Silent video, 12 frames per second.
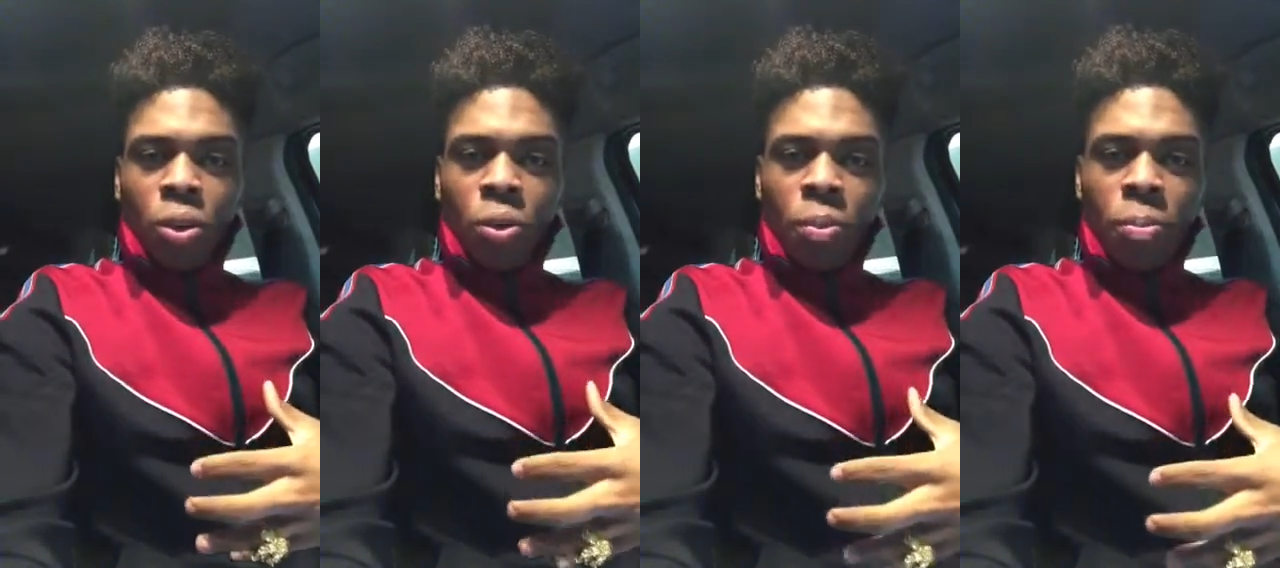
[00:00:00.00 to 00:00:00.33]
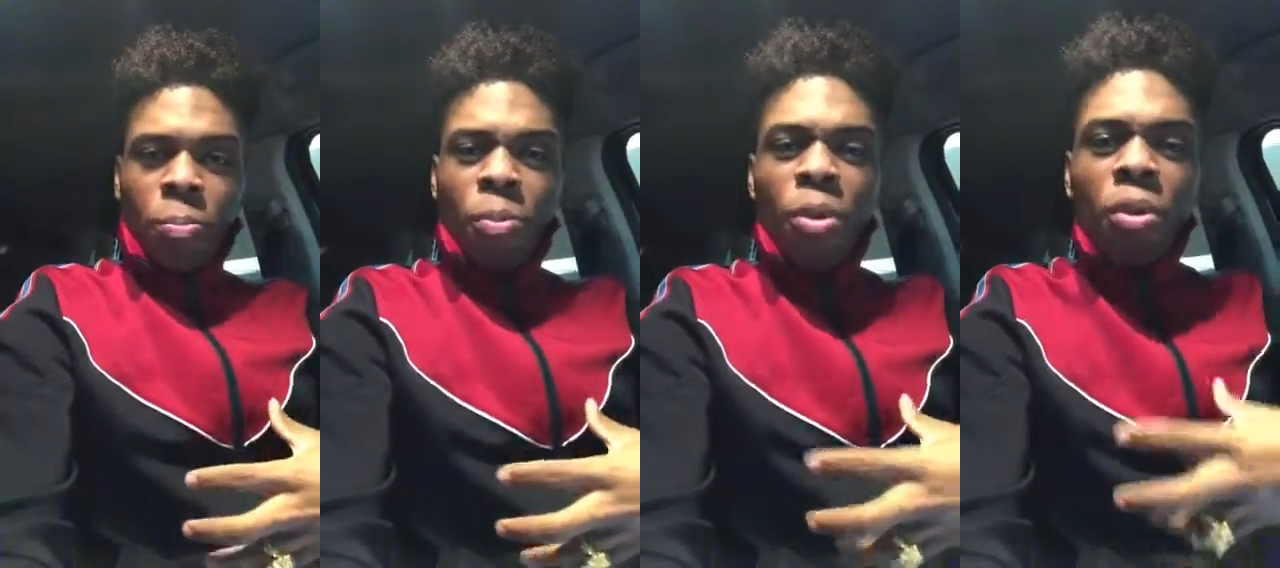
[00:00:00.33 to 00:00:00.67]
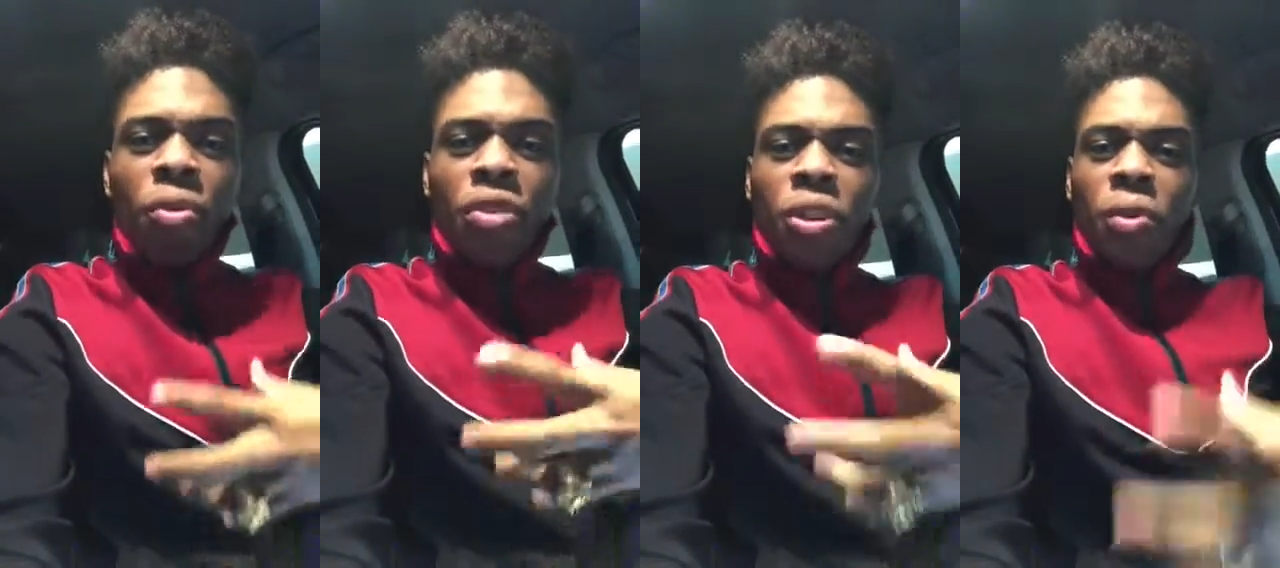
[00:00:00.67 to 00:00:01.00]
to
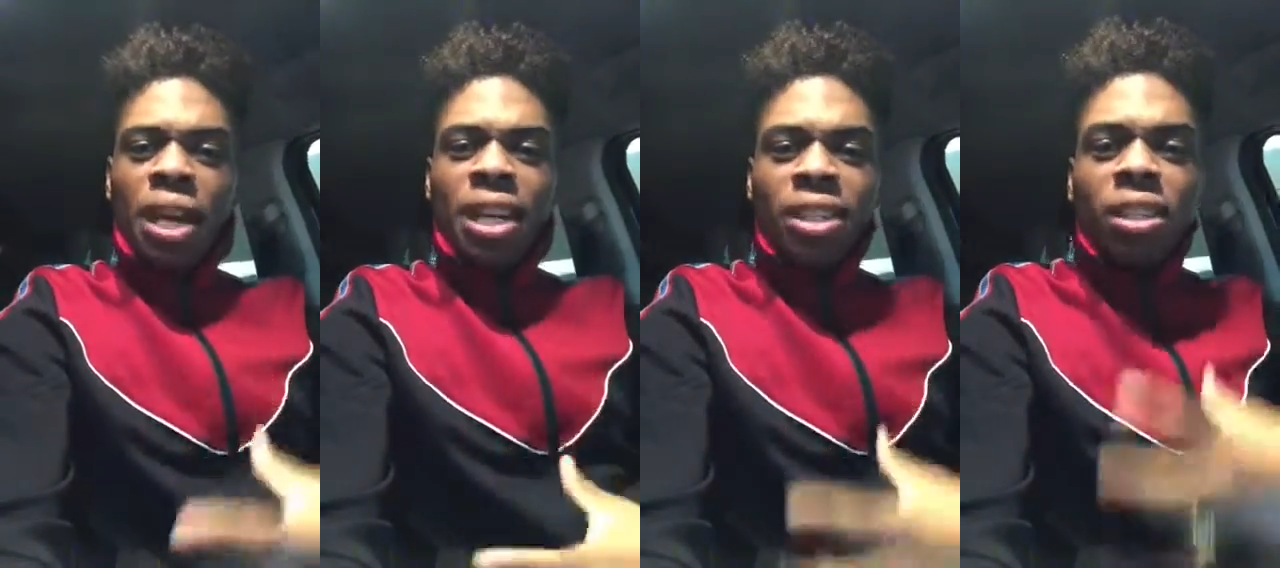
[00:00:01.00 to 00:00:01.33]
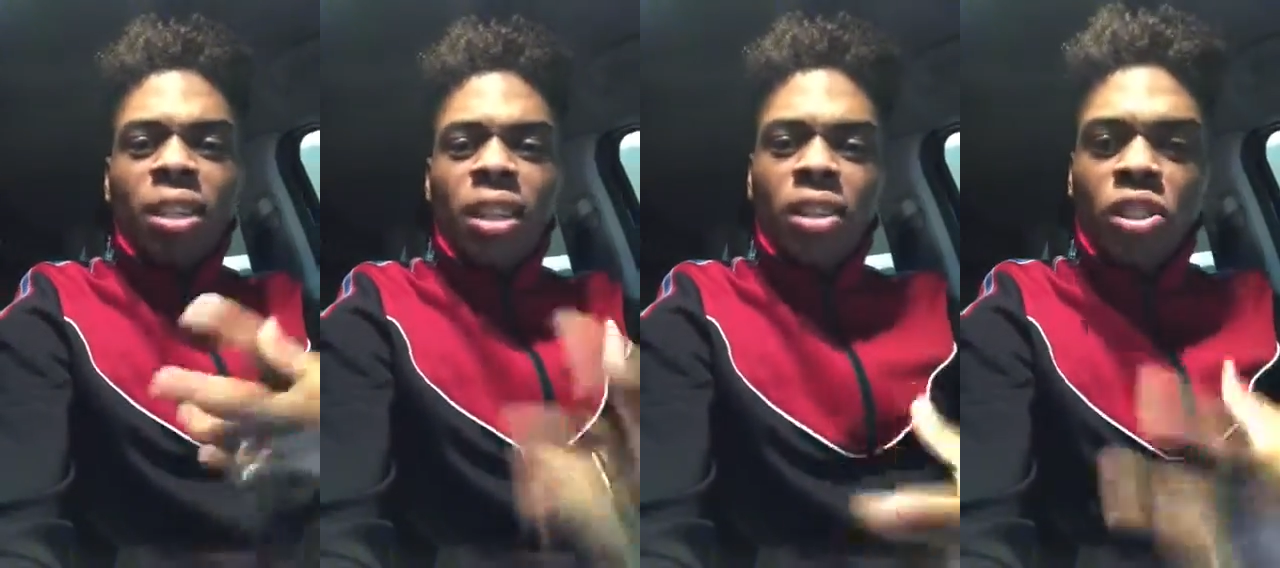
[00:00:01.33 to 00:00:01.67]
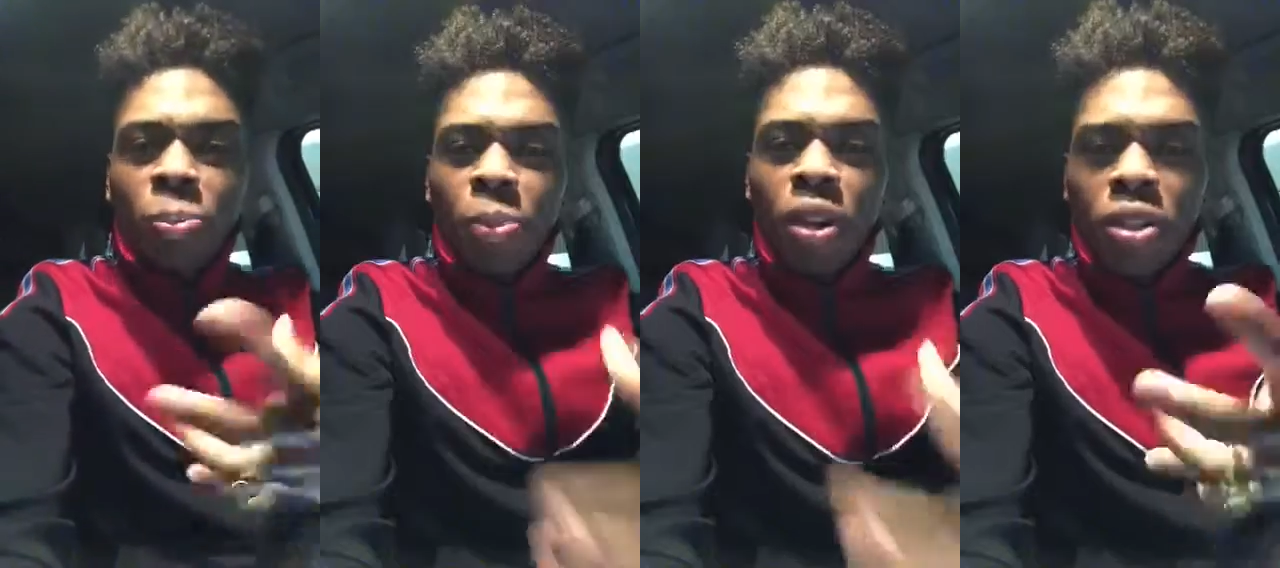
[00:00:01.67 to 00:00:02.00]
move you into this
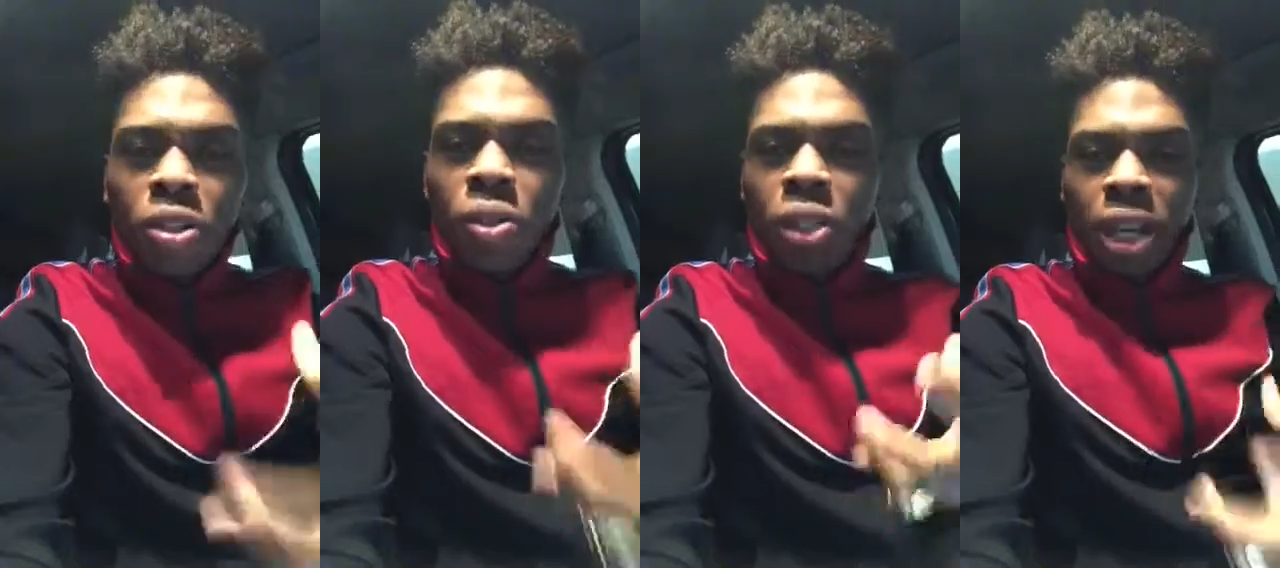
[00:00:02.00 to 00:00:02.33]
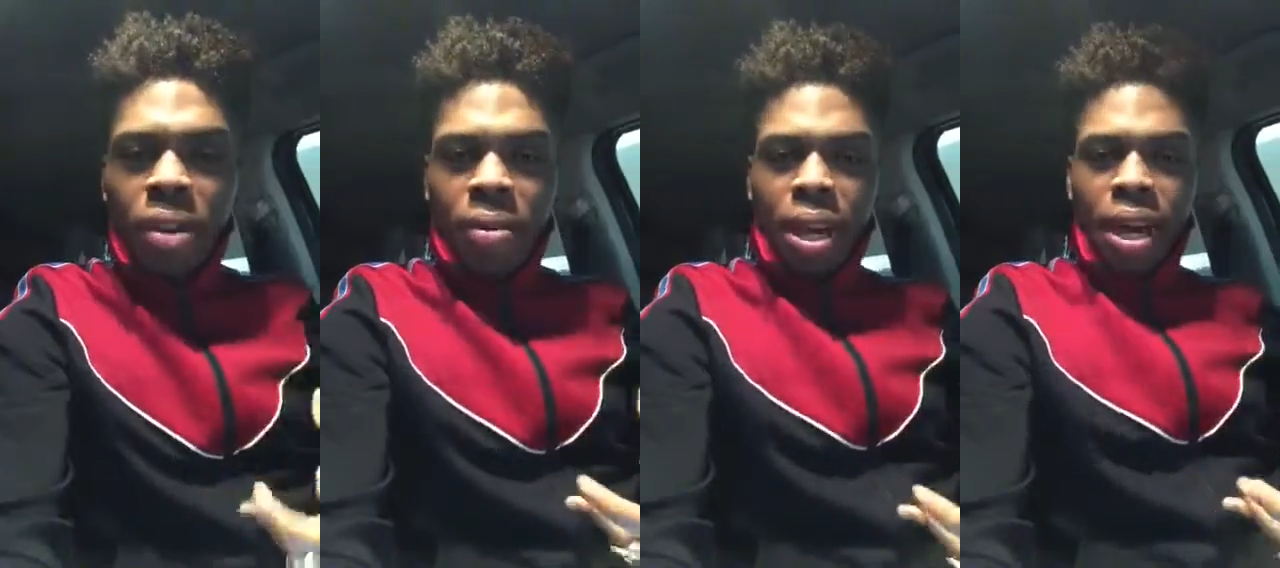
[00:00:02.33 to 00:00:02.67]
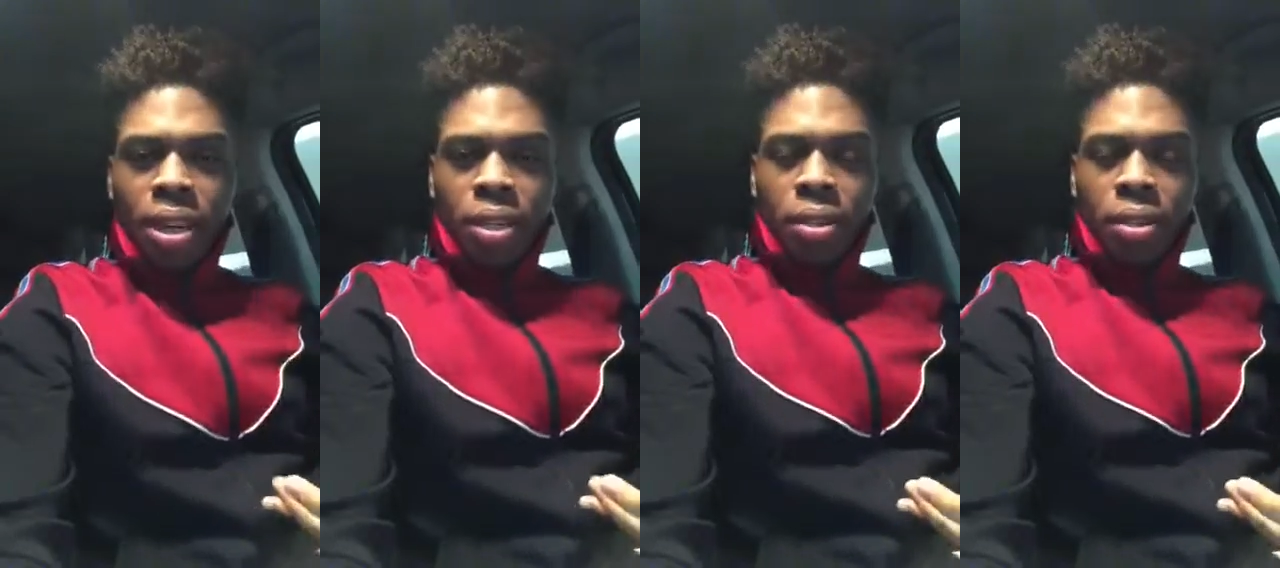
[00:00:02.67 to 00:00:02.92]
spiritual chariot.